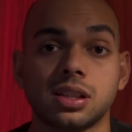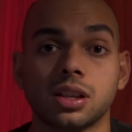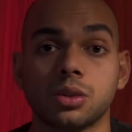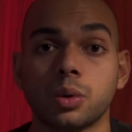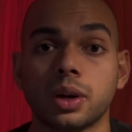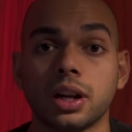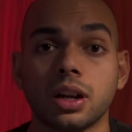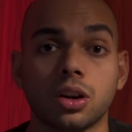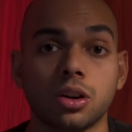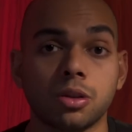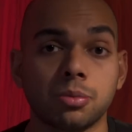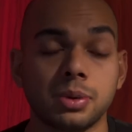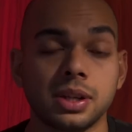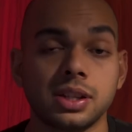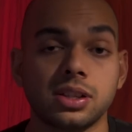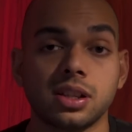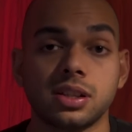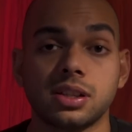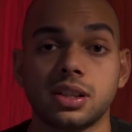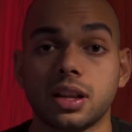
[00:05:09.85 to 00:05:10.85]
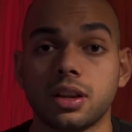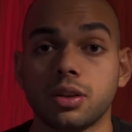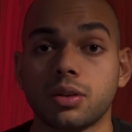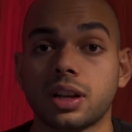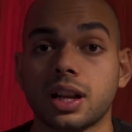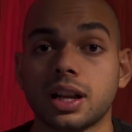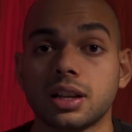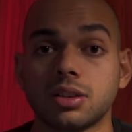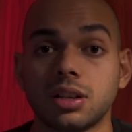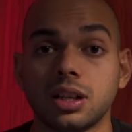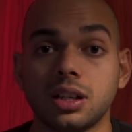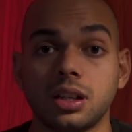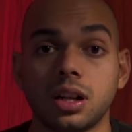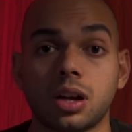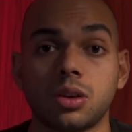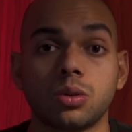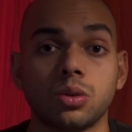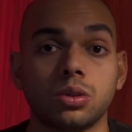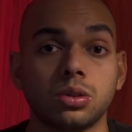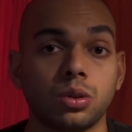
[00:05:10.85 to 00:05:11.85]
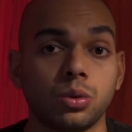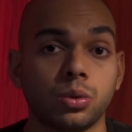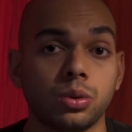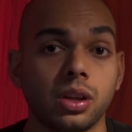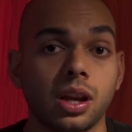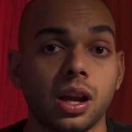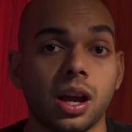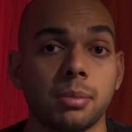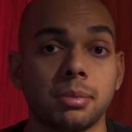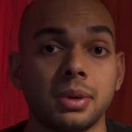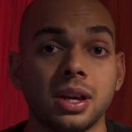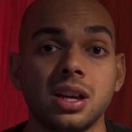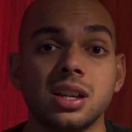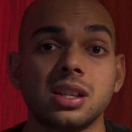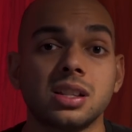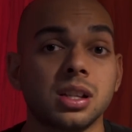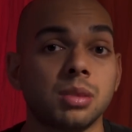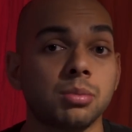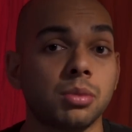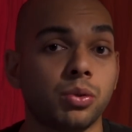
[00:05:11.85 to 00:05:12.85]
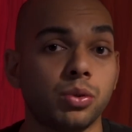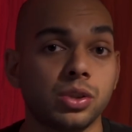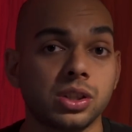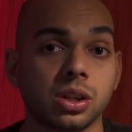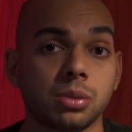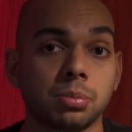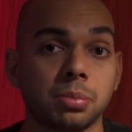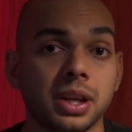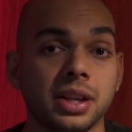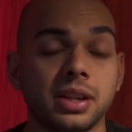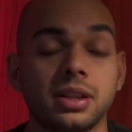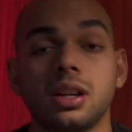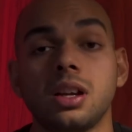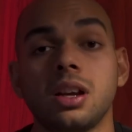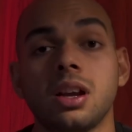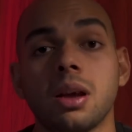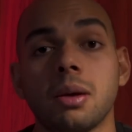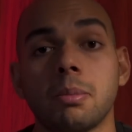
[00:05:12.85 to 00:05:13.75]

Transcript: There are quite a lot of presets that you can actually download through the app, some of which are paid,